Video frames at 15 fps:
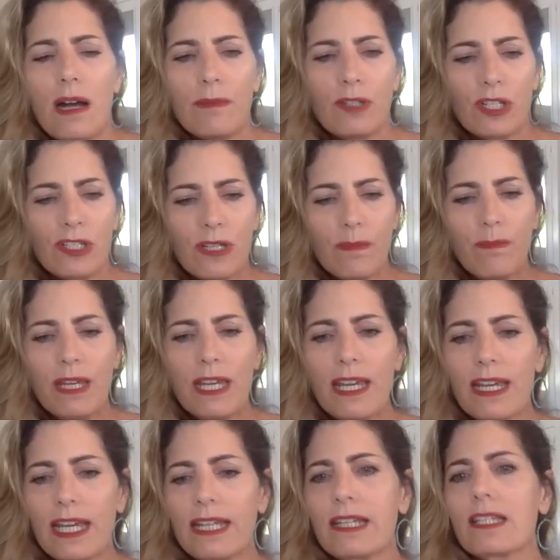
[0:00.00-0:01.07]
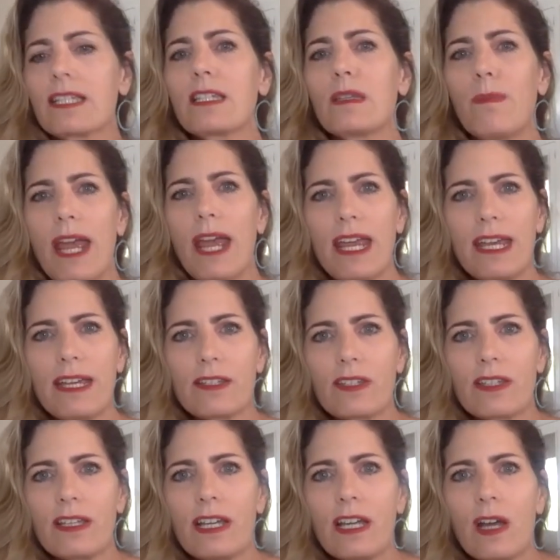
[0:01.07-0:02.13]
just to be in a
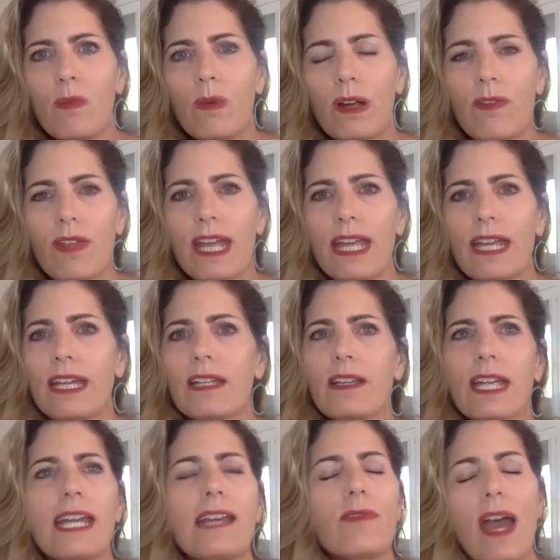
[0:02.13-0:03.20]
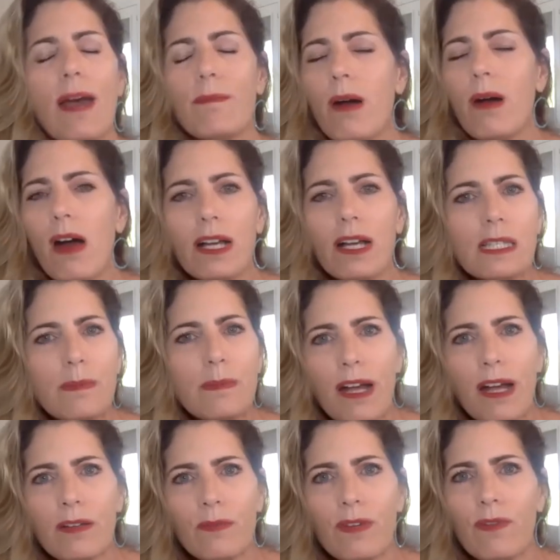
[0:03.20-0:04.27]
space where they can hit that pause
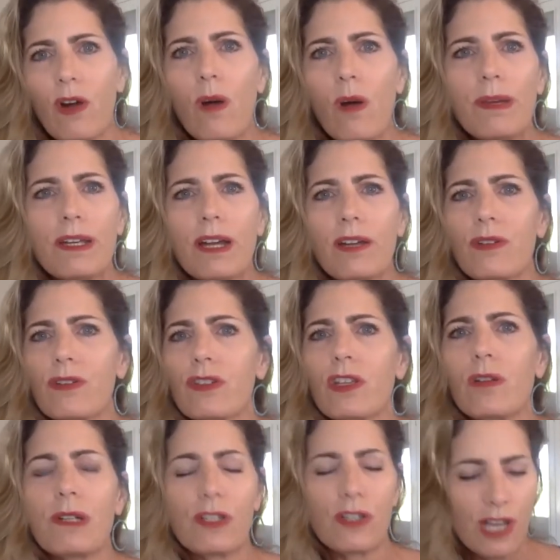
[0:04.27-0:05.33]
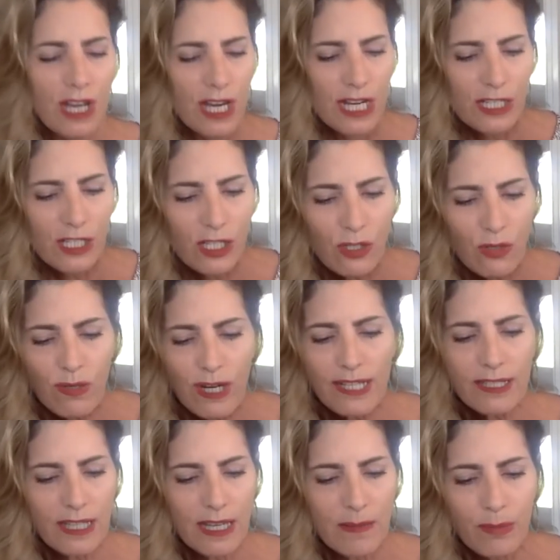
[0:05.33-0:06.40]
button. We've all been under so much
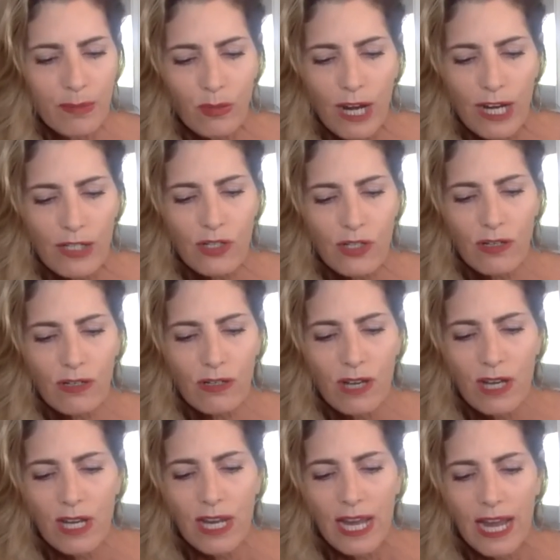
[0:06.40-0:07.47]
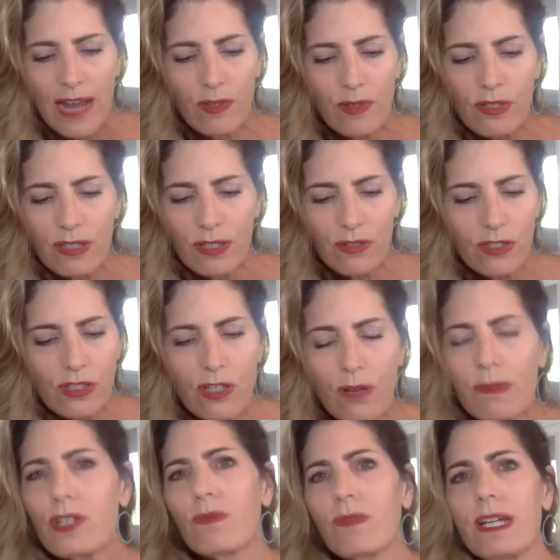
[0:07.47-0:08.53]
stress and pressure, and there's so
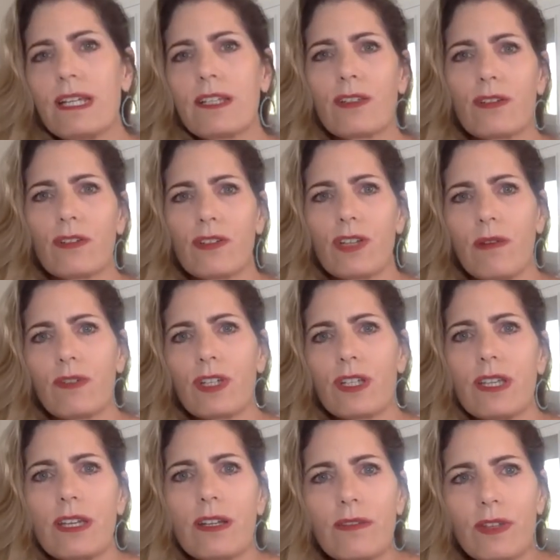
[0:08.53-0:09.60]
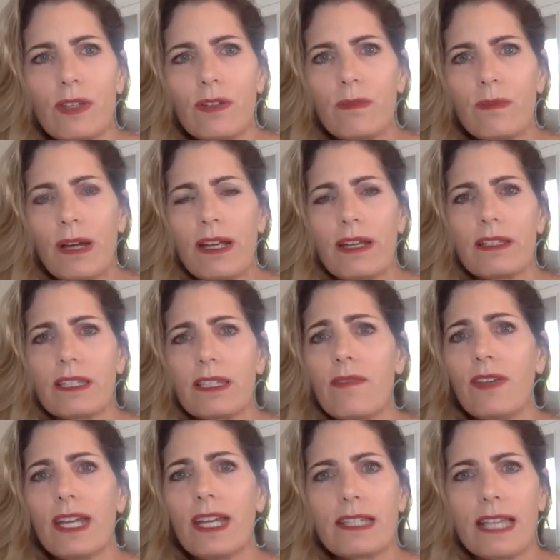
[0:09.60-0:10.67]
much research. I was just interviewed by
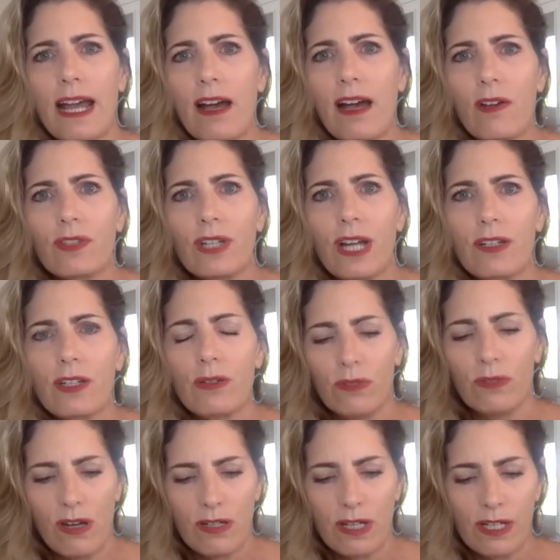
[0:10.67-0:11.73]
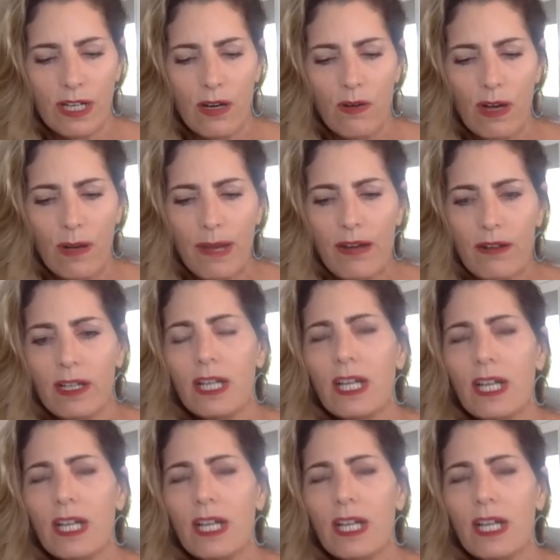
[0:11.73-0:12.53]
CVS Health not too long ago about